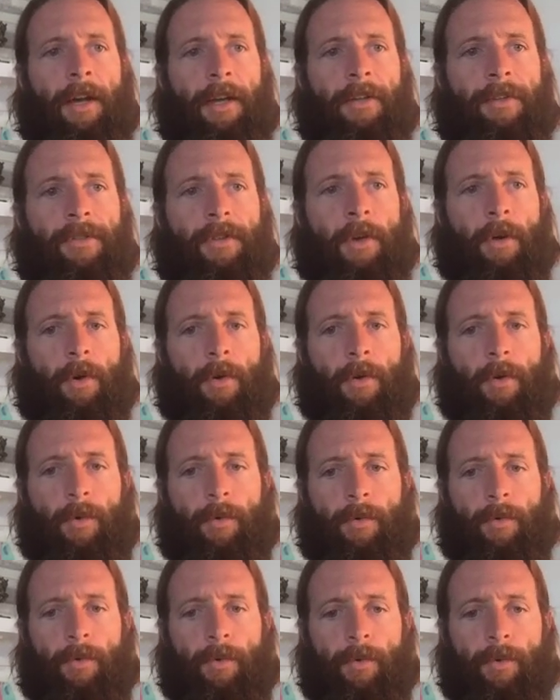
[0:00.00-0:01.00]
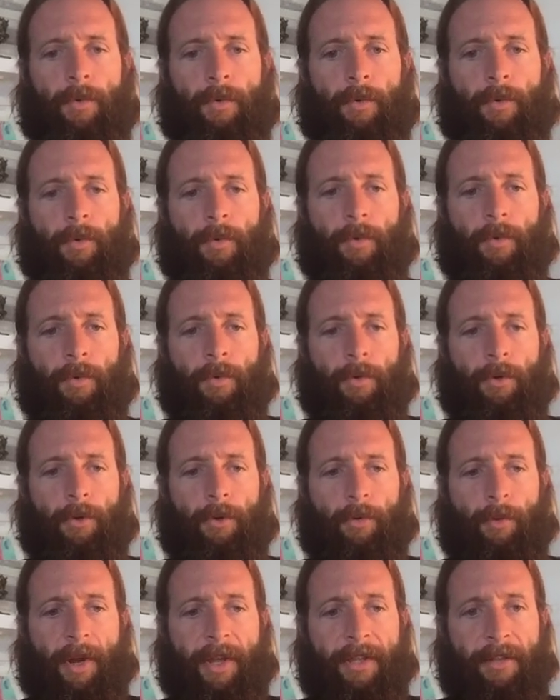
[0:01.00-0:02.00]
So
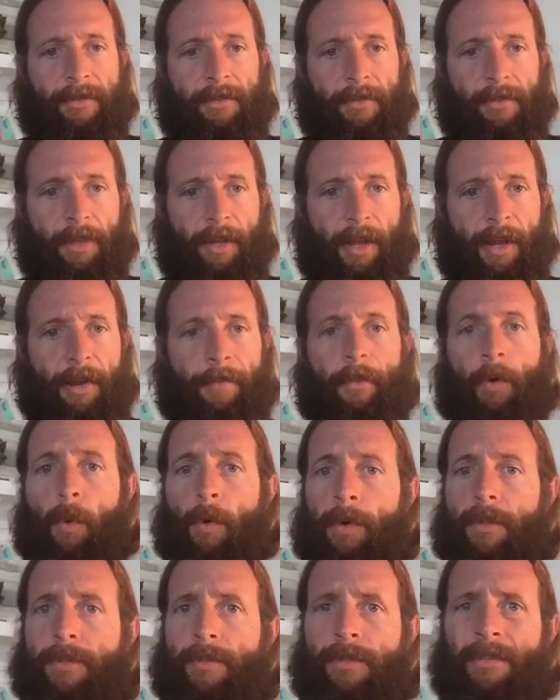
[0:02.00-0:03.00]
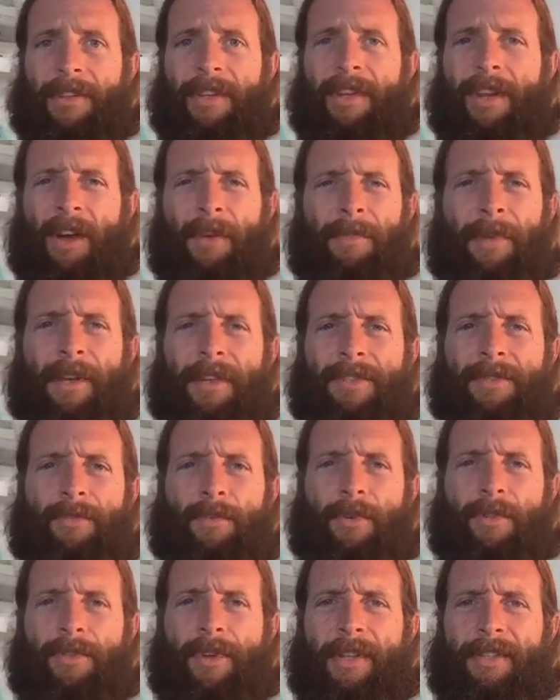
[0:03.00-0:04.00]
grades, and of course, because
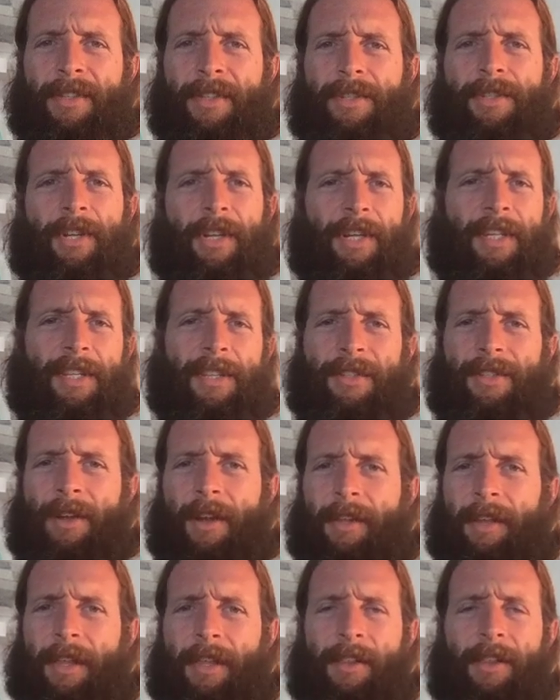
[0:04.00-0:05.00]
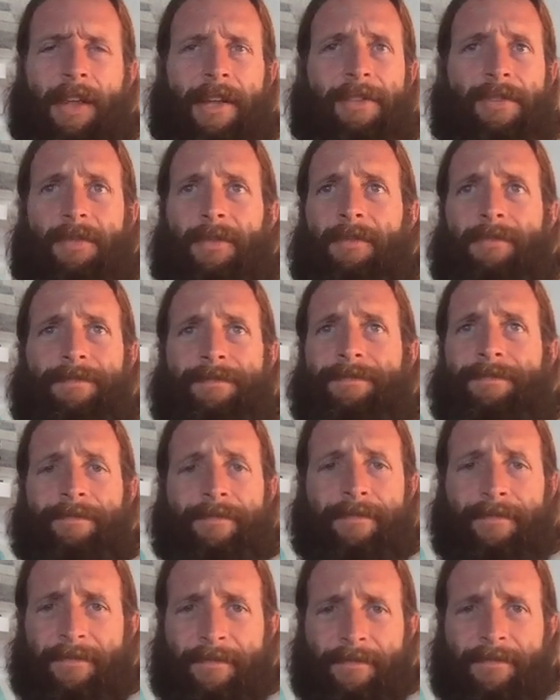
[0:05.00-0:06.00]
we're transitioning into this online classroom,
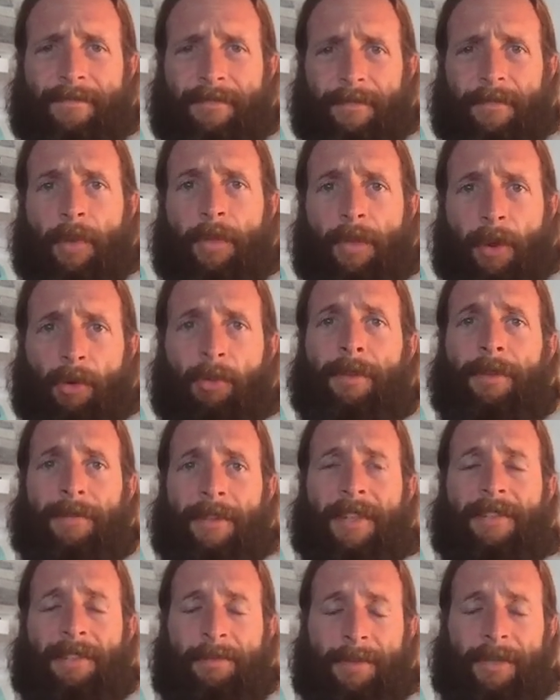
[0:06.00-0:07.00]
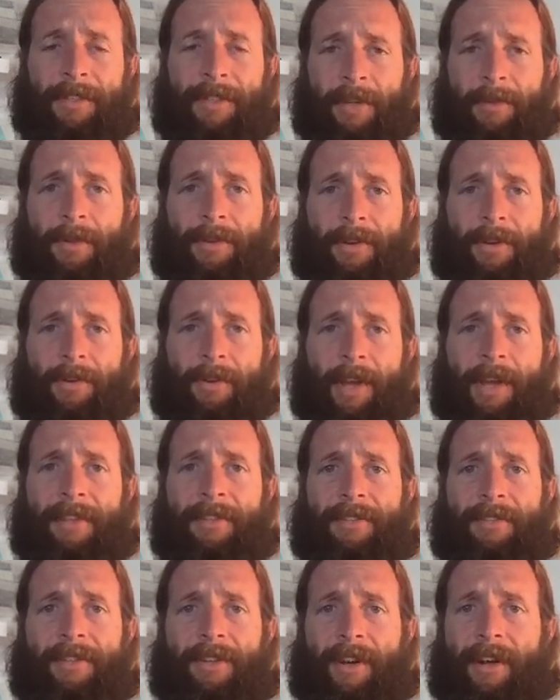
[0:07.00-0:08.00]
there will be flexibility with your
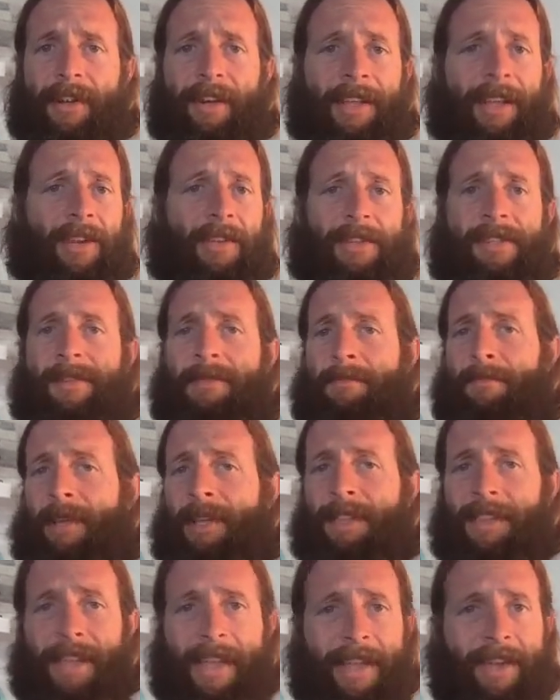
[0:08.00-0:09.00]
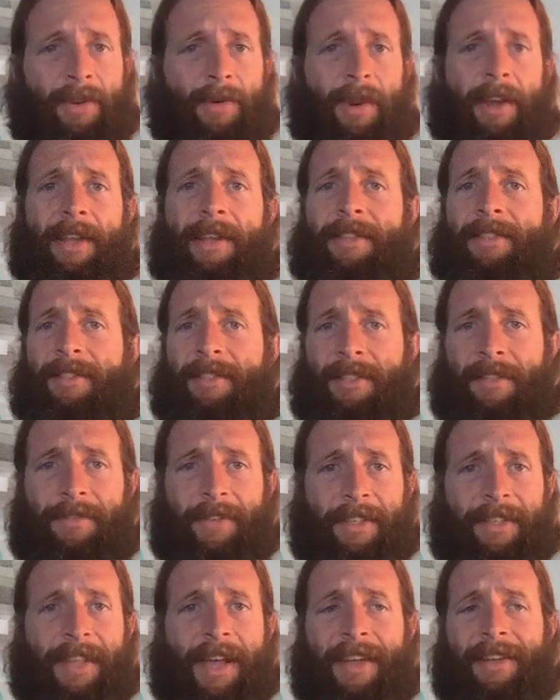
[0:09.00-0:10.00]
grades. You're not going to get all these big late grades and stuff
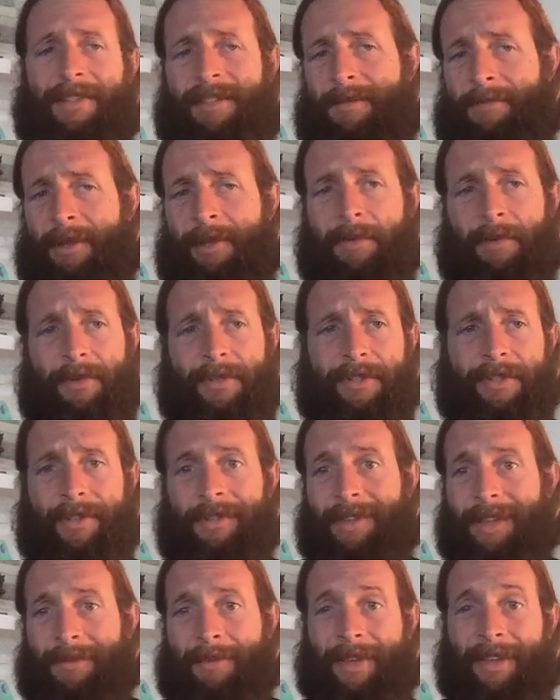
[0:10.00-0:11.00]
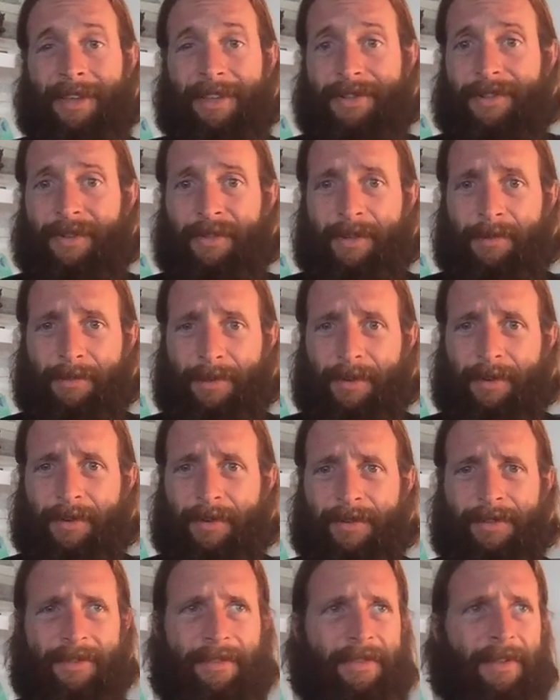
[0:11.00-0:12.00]
like that, because some people are still like being issued
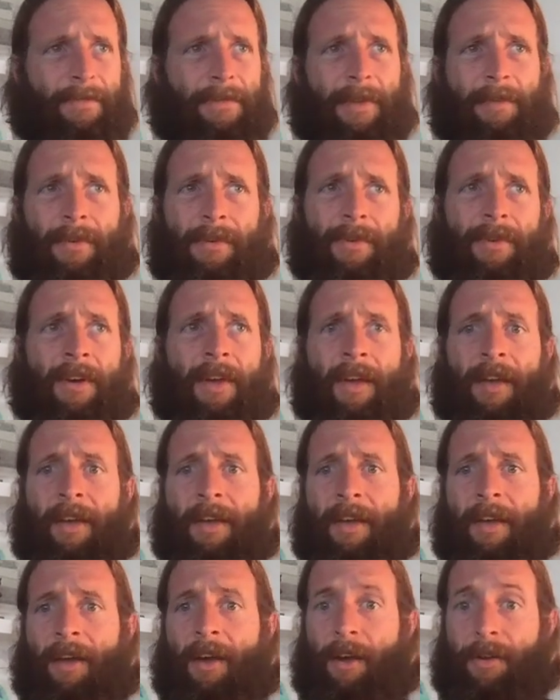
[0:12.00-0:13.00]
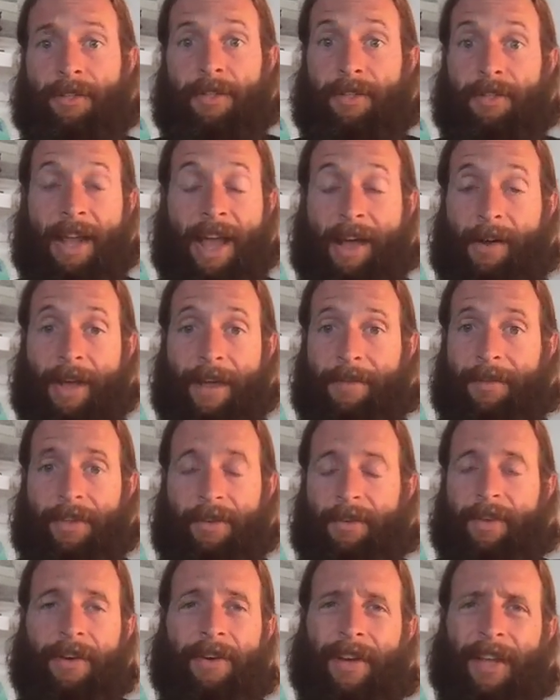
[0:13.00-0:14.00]
computers, and some people are just now having
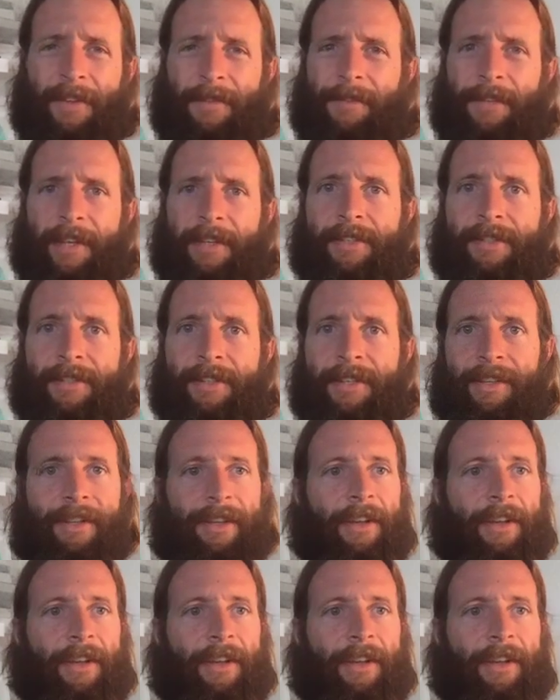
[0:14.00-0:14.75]
their internet fixed.